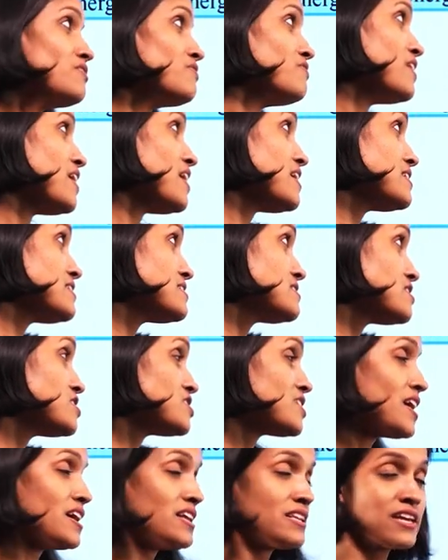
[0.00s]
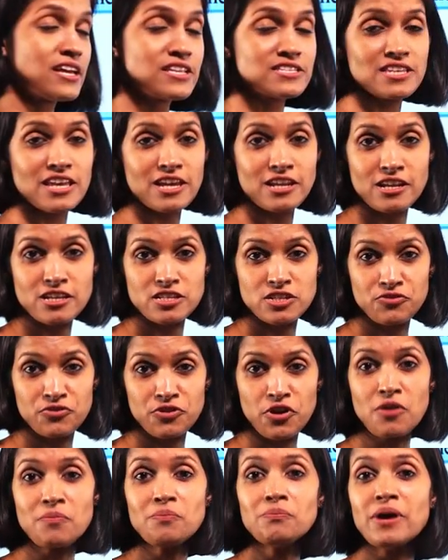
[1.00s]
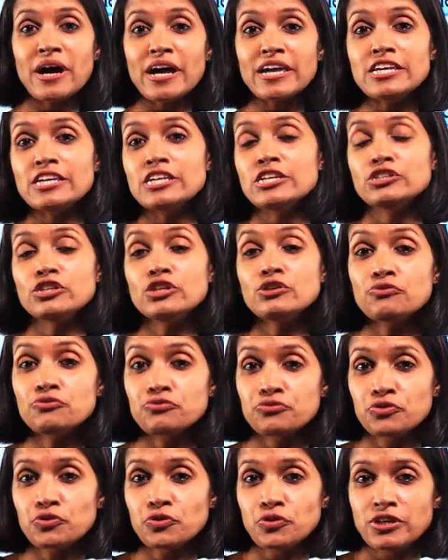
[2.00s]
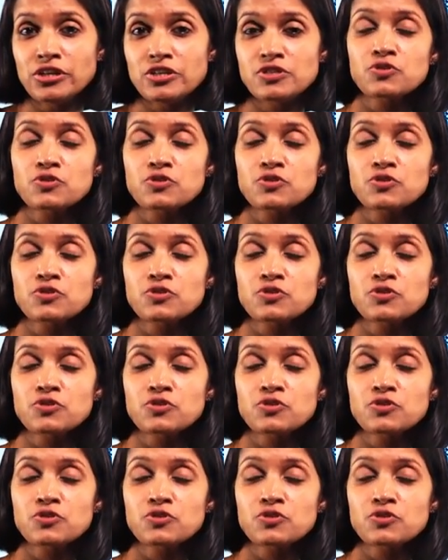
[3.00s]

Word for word: Where does the child get energy from? By eating food.